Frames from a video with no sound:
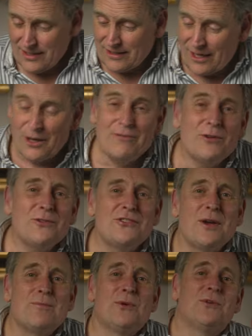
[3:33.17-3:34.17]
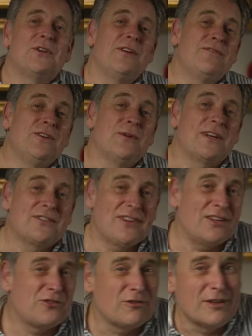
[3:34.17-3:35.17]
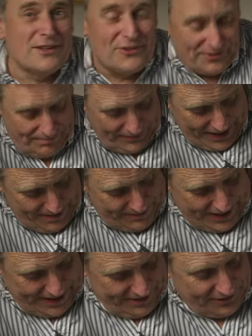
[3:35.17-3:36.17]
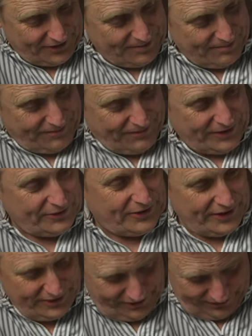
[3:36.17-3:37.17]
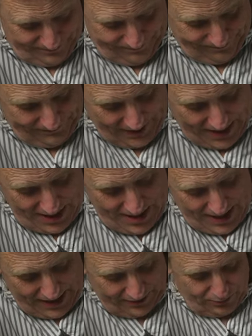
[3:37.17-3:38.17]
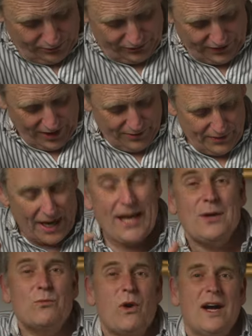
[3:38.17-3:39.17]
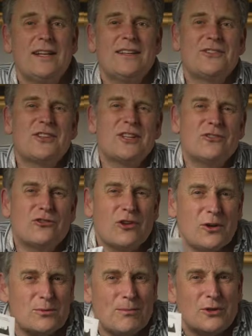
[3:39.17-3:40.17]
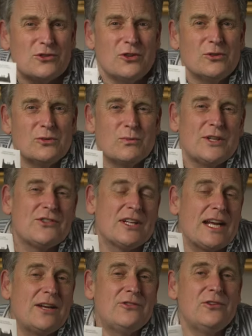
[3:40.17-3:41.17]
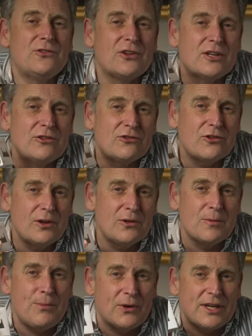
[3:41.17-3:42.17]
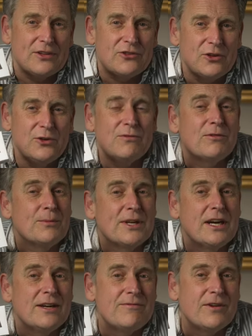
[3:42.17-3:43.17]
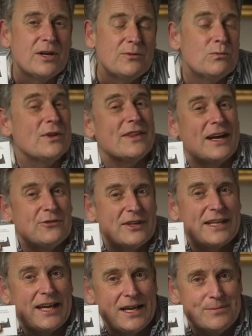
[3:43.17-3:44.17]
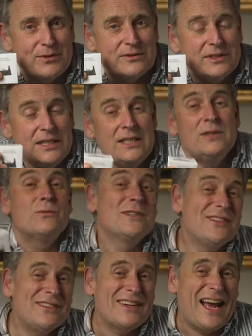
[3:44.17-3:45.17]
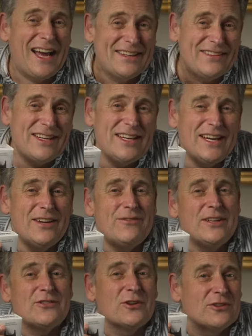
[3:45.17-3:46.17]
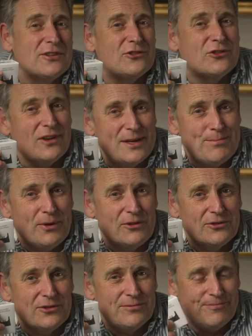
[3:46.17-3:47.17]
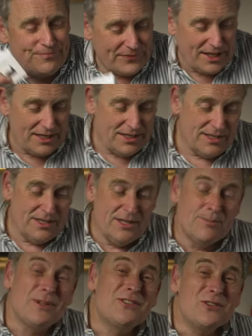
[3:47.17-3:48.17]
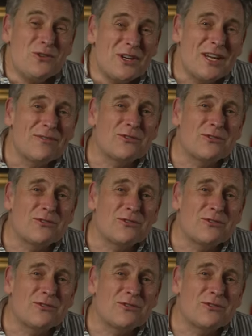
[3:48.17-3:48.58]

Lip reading: Now, I've also bought a few accessories, namely some filters and also a wireless control module, which allows you to control the Pocket 2 from an iPhone without a cable, which is handy if it's on a tripod. But talking of